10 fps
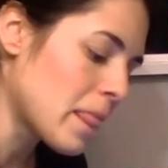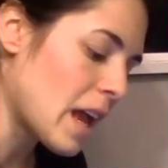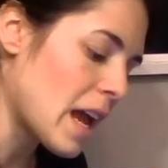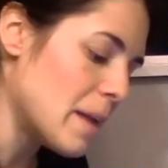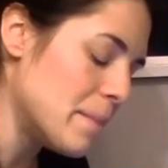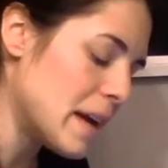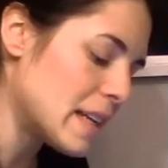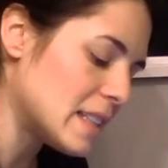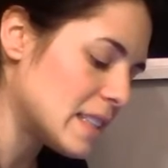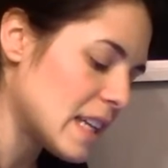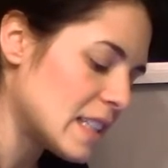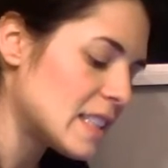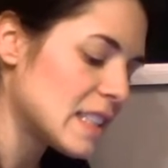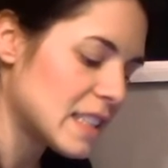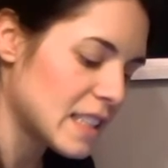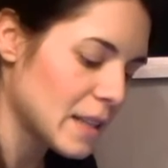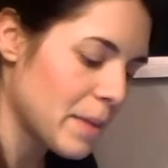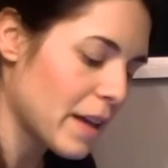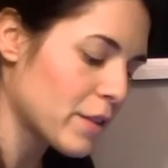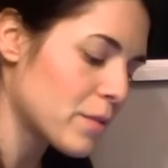And Megan says, this is in the
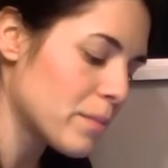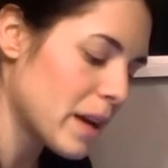bathroom.